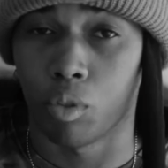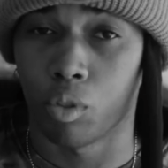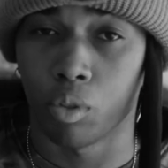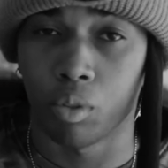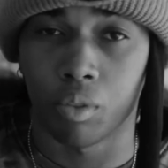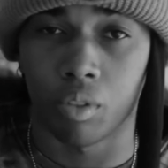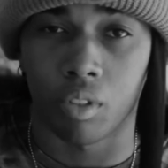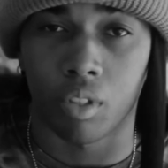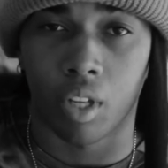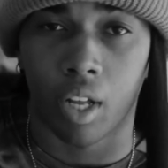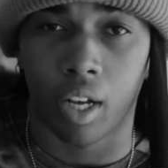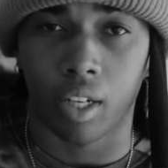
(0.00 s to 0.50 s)

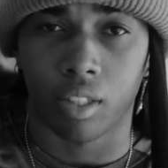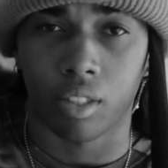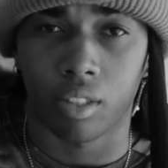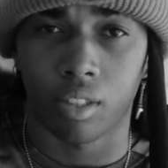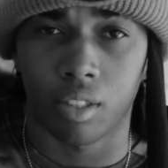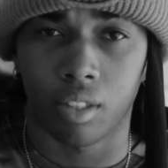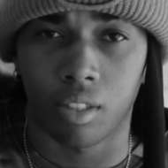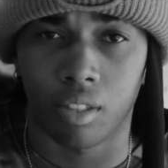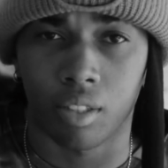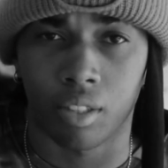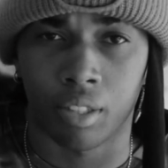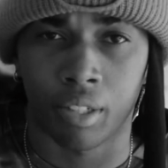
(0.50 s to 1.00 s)
Junior
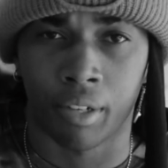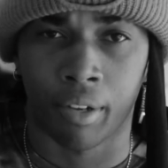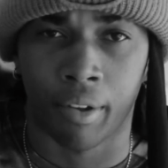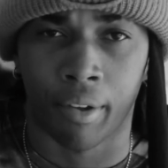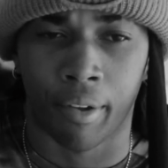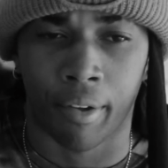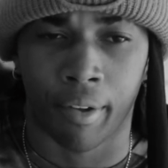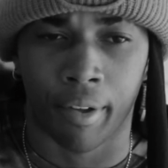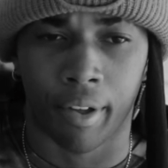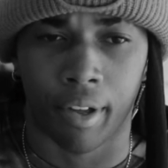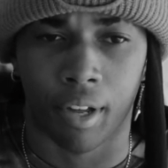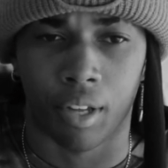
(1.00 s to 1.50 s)
Loxus,
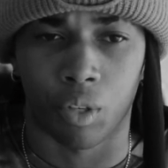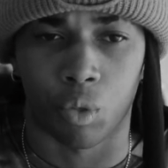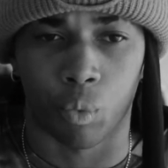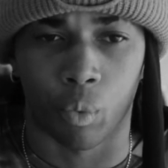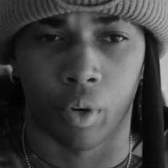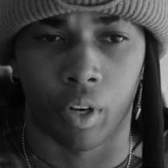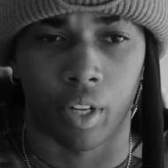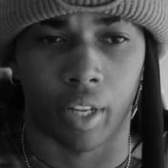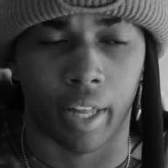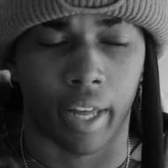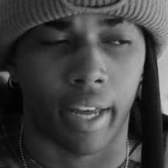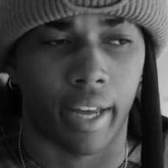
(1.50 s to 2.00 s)
as
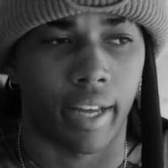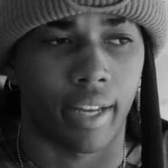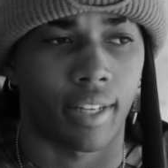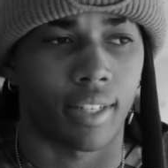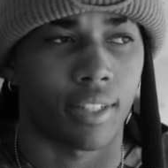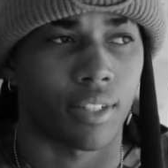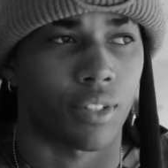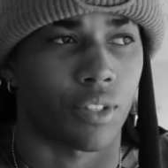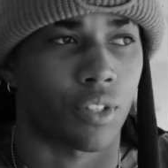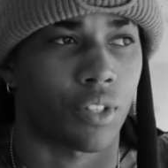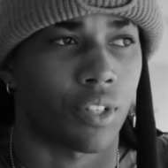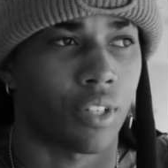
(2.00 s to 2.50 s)
well
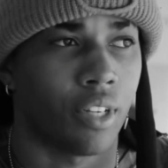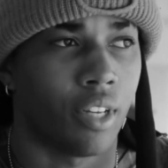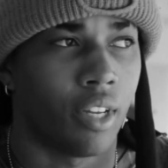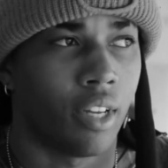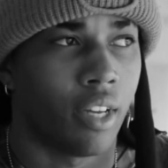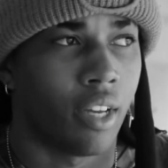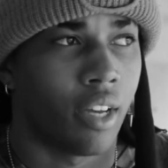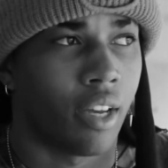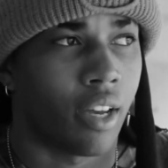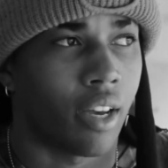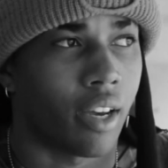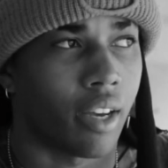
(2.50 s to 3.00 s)
as
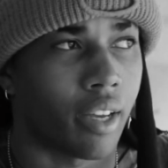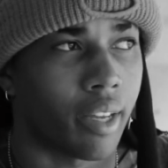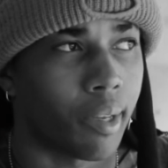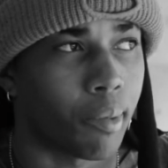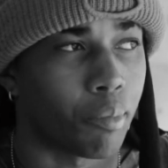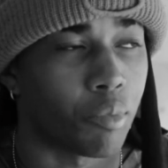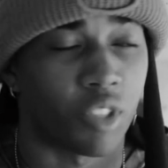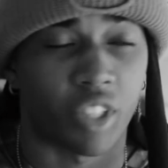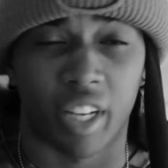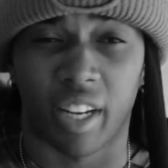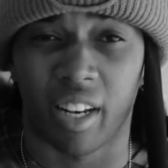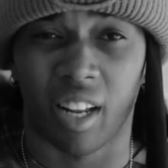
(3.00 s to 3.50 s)
I
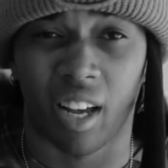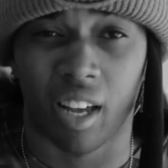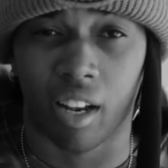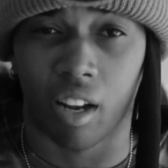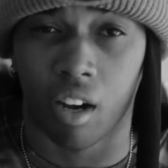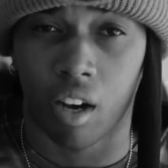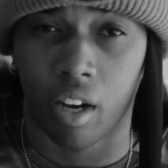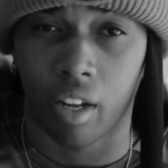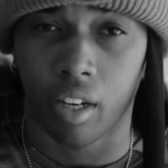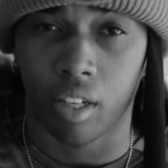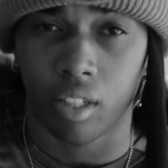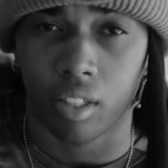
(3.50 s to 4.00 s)
am J.
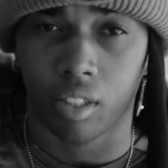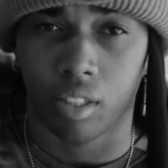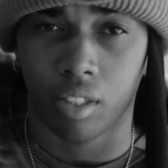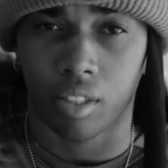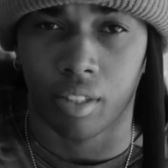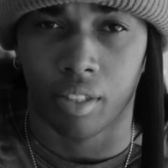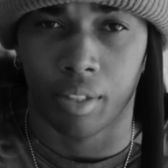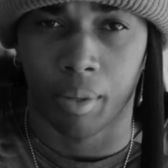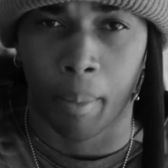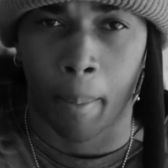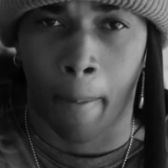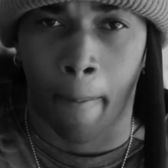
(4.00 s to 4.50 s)
Onyx.